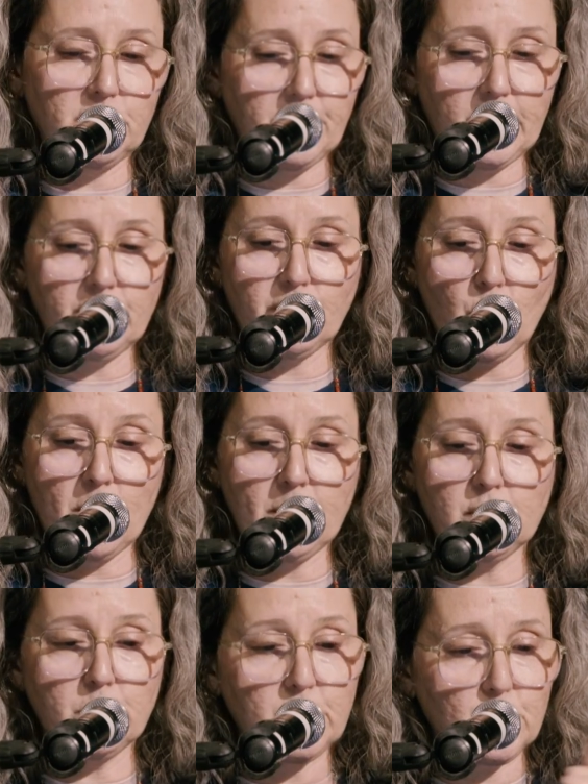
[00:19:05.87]
to fight for
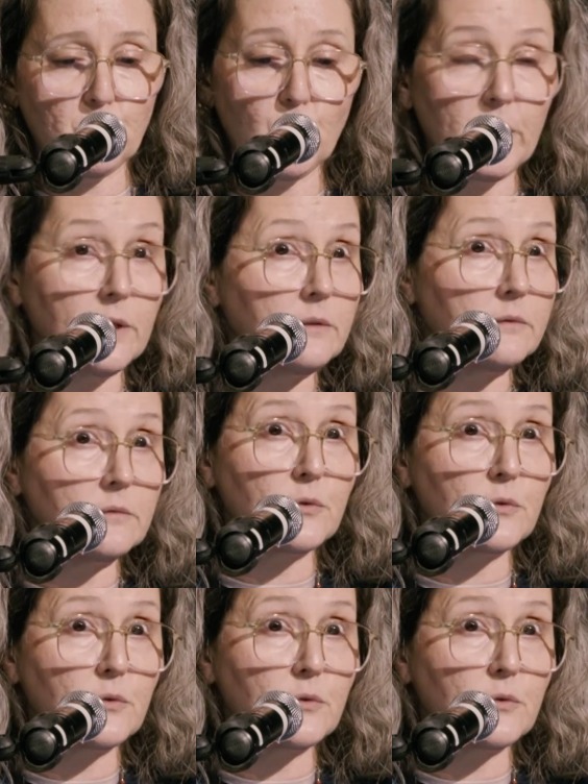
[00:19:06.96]
women to be supported